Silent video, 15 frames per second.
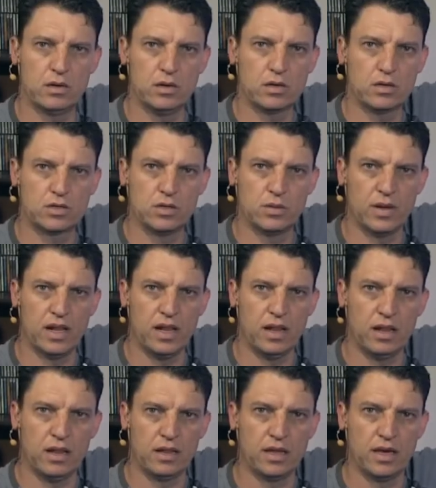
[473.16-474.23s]
look too
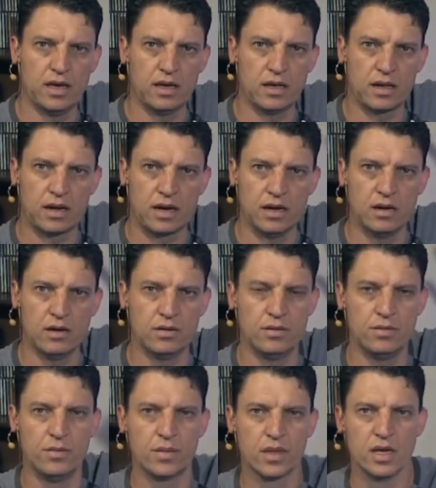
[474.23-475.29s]
well there, I
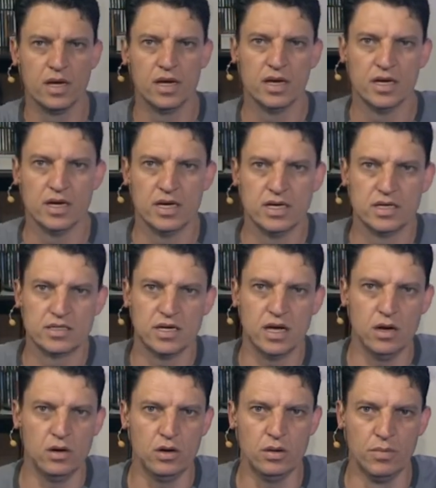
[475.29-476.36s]
know.
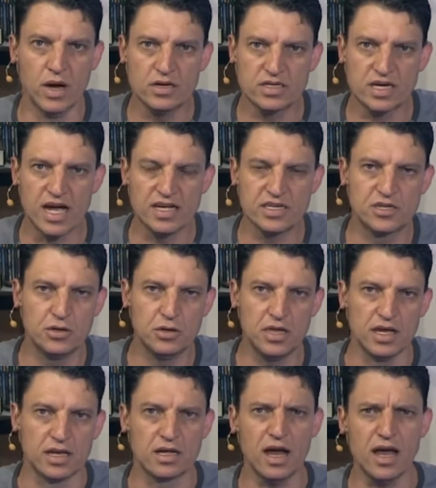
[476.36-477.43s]
So, and most guys do
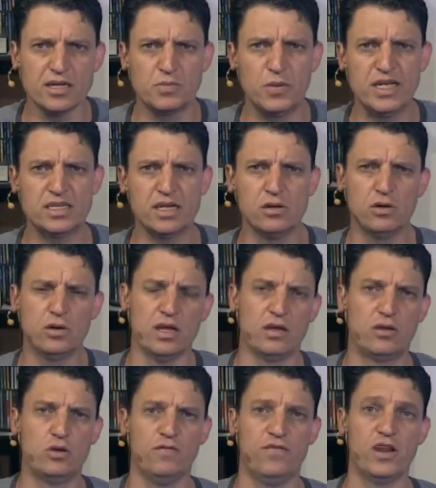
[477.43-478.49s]
that. Guys, please don't do
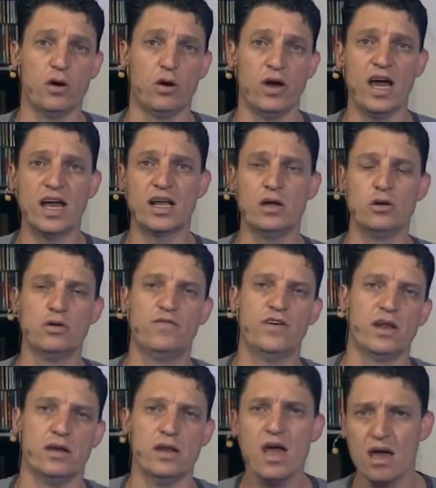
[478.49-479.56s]
that. Do video. Oh, I go and do
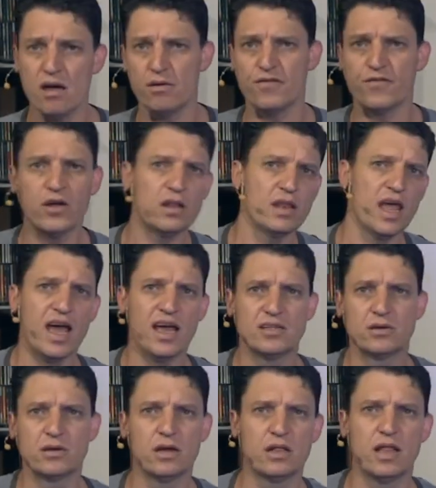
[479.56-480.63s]
video. No, we've got
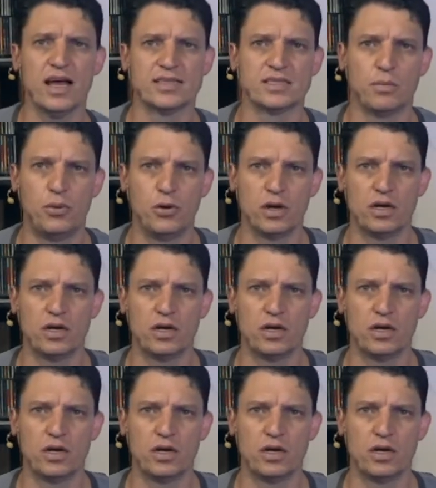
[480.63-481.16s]
lights. I put